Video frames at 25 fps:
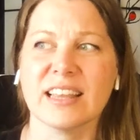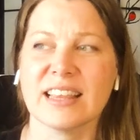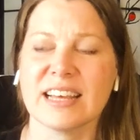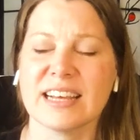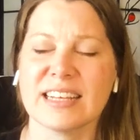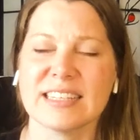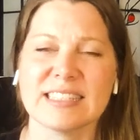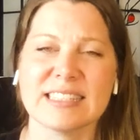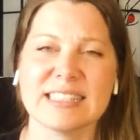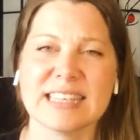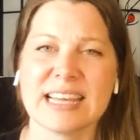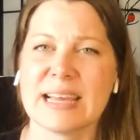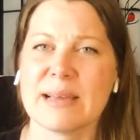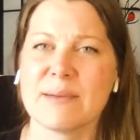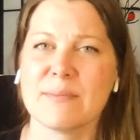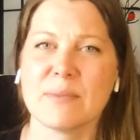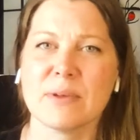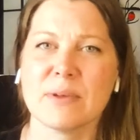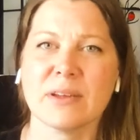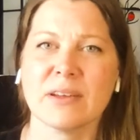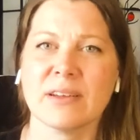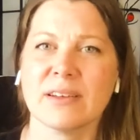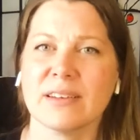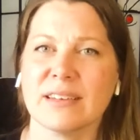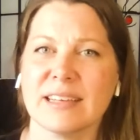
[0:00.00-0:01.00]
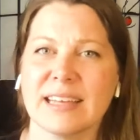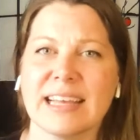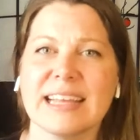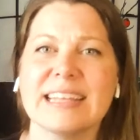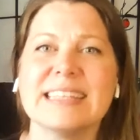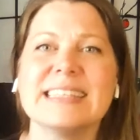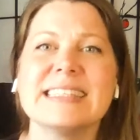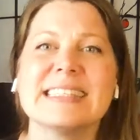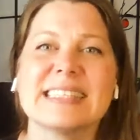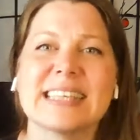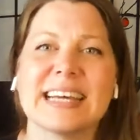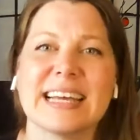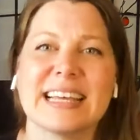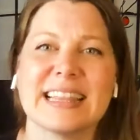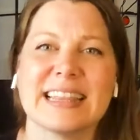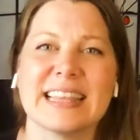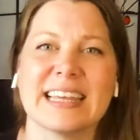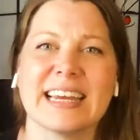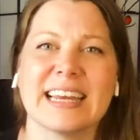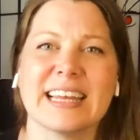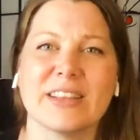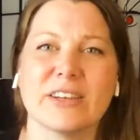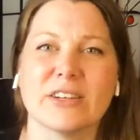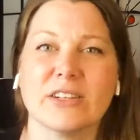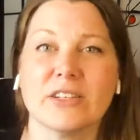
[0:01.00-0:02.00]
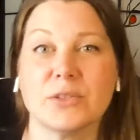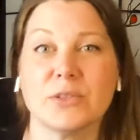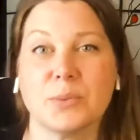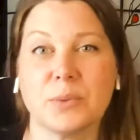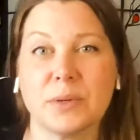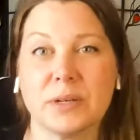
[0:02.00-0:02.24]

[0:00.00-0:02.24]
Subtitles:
that same insight that I learned.